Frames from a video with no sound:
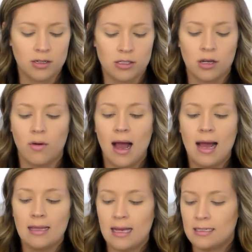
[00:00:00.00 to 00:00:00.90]
And so
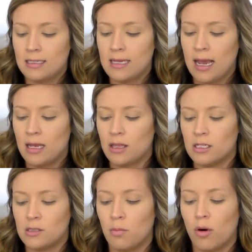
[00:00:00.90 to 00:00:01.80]
I like to take
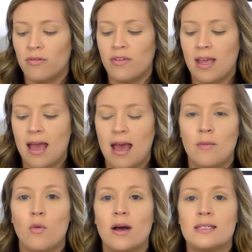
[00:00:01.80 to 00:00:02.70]
this Morphe
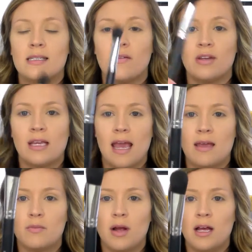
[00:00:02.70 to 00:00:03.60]

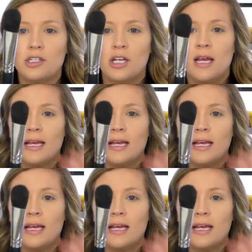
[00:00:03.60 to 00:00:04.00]
M178 brush.